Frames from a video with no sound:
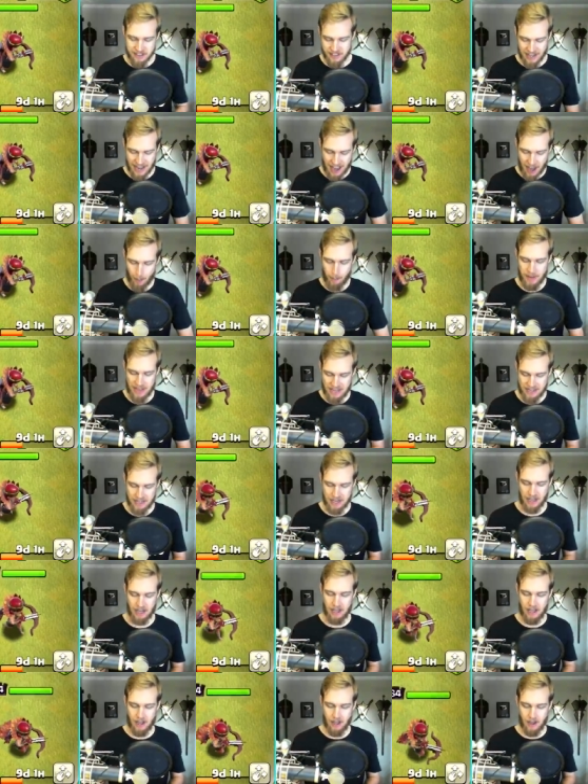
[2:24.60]
now
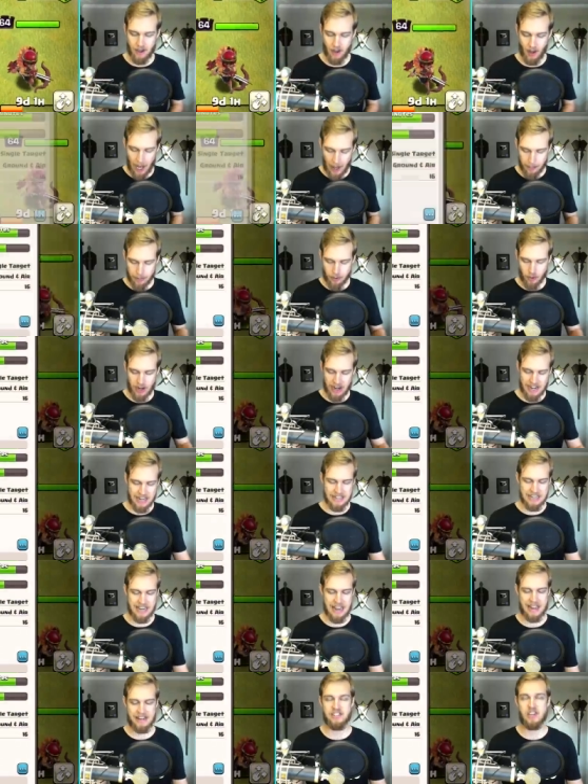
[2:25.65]
been
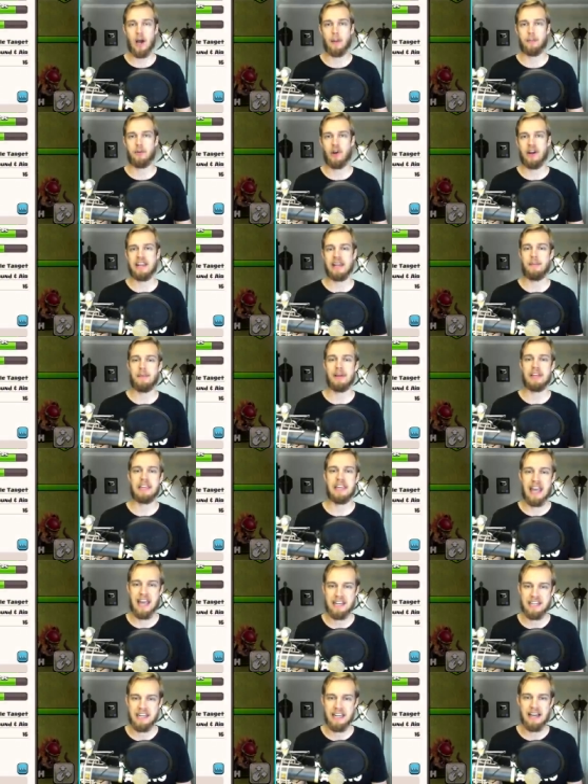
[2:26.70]
upgraded, and to upgrade him
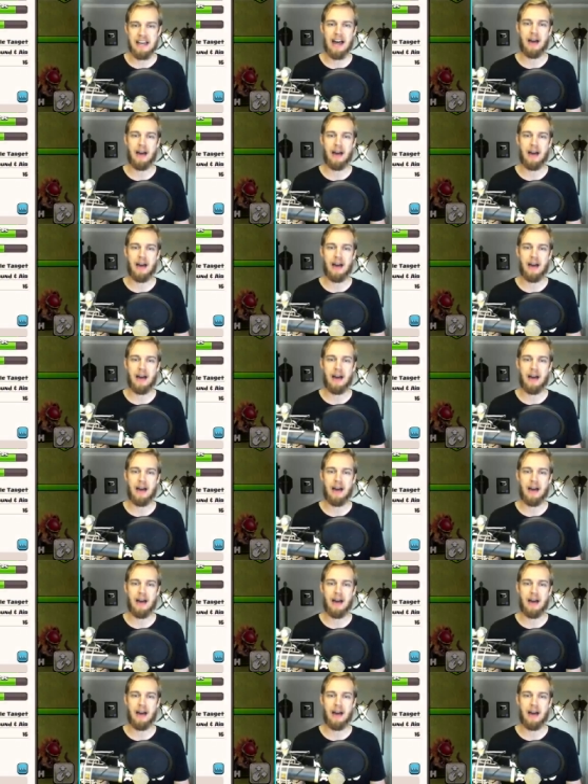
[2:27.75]
again,